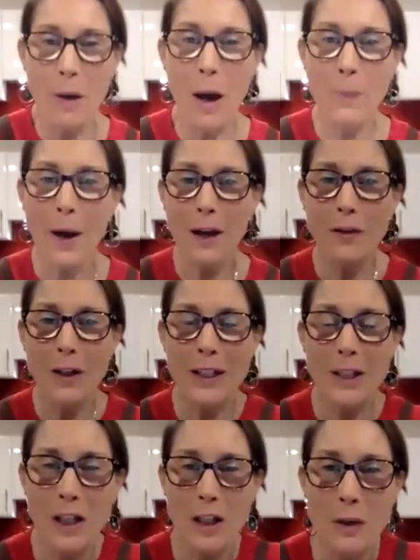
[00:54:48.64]
Pop over
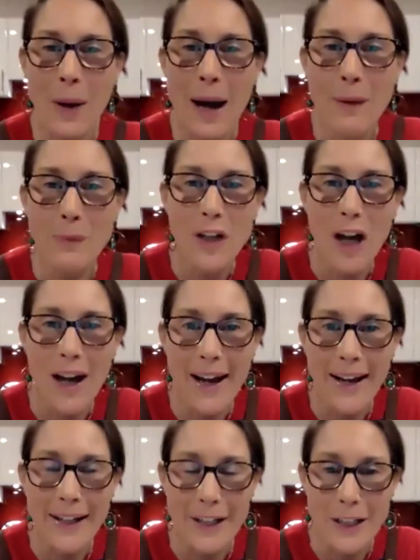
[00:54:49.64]
to
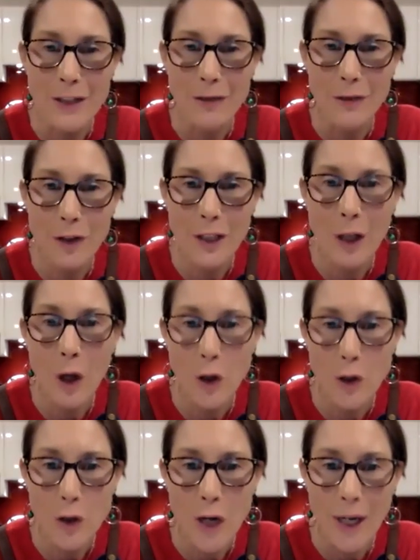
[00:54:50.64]
Diana's for the
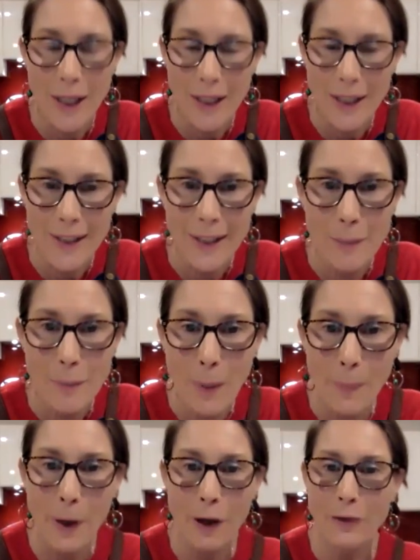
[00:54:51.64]
entree, then
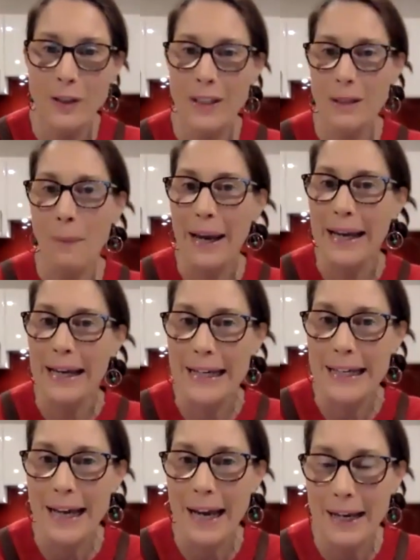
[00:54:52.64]
pop over to
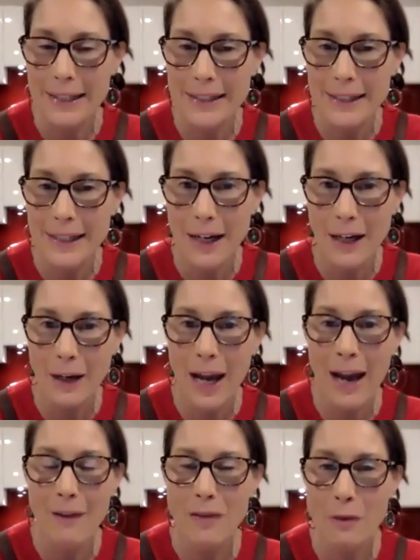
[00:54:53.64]
me and have
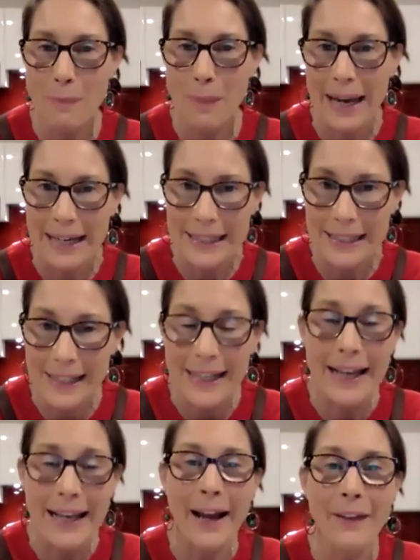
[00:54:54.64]
the main,
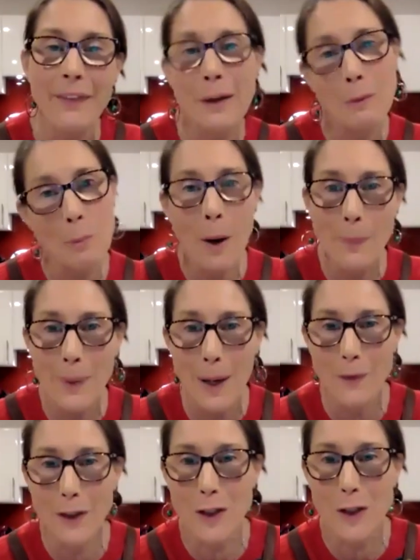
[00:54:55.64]
and then we'll pop
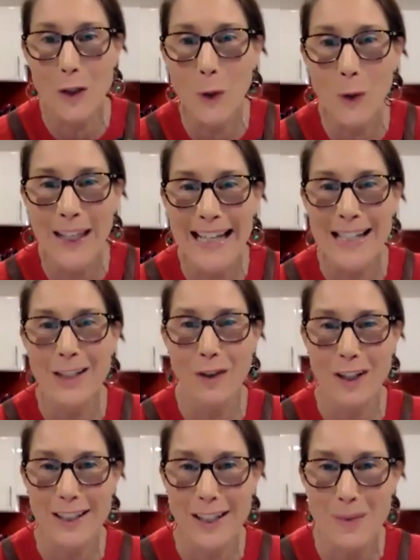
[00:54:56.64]
over to Julie's
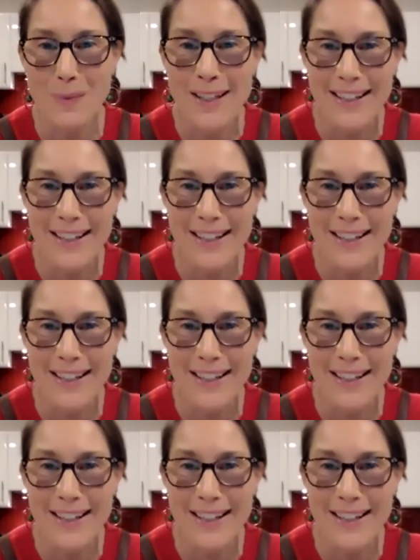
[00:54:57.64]
for some